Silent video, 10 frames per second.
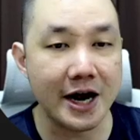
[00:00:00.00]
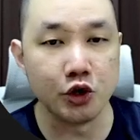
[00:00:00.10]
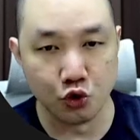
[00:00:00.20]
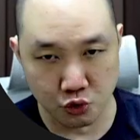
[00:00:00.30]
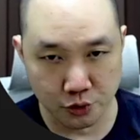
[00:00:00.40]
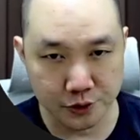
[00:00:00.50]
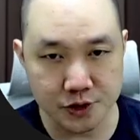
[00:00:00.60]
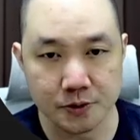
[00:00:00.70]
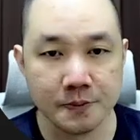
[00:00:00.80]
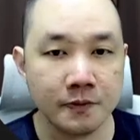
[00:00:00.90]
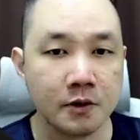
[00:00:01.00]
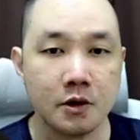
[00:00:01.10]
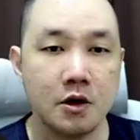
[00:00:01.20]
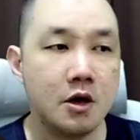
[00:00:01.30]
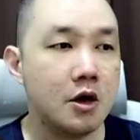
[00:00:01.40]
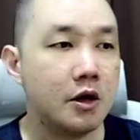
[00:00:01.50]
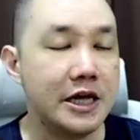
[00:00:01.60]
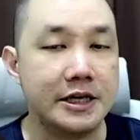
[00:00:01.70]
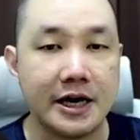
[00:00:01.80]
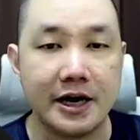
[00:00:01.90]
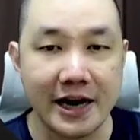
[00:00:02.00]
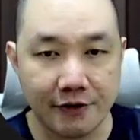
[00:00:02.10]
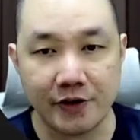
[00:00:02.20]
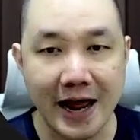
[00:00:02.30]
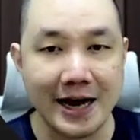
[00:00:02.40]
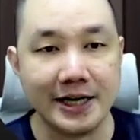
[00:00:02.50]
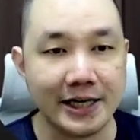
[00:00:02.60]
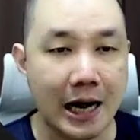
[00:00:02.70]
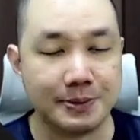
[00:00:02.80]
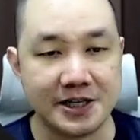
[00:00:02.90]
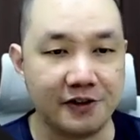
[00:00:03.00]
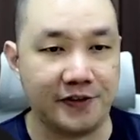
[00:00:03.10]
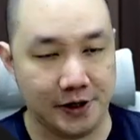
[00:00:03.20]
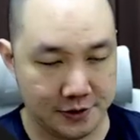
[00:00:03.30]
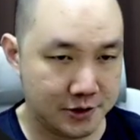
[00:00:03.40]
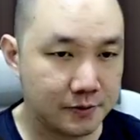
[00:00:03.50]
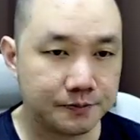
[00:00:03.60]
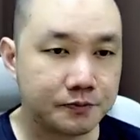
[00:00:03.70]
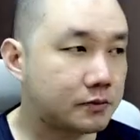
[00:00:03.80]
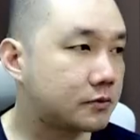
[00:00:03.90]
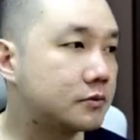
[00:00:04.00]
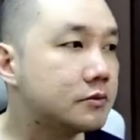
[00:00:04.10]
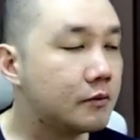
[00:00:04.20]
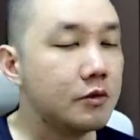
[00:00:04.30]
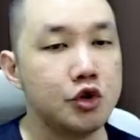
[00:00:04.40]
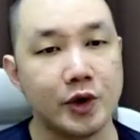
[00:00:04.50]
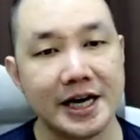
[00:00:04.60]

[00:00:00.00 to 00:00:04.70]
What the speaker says: gurus in their never-ending upsell funnels. You get